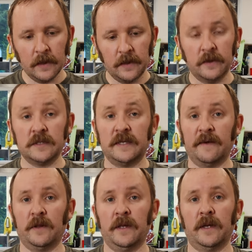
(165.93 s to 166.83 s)
There is
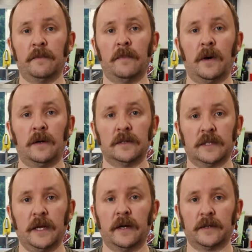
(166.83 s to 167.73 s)
definitely a
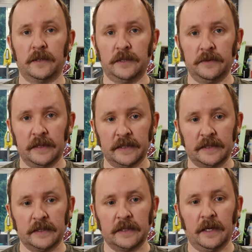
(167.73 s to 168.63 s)
malt character to
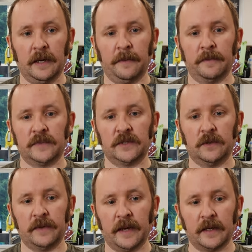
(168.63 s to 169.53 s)
this.
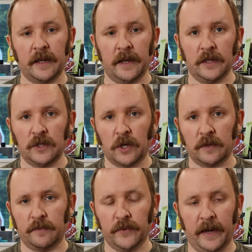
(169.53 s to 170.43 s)
So that kind of
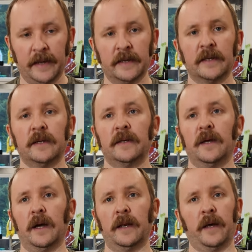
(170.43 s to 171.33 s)
dark bread,
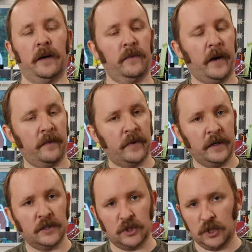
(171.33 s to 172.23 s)
not a rye
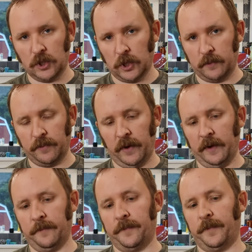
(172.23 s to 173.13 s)
bread, just a dark
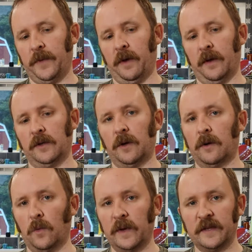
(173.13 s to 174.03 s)
bread,
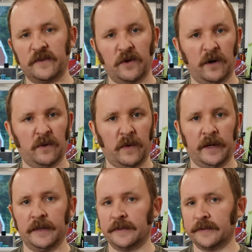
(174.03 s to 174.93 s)
dark wheats, dark
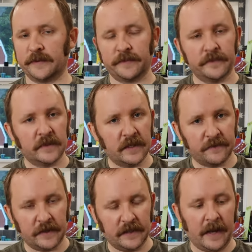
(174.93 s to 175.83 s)
grains, stuff
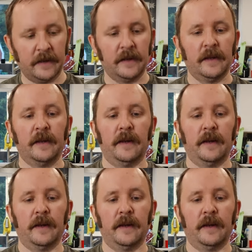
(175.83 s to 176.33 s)
like that.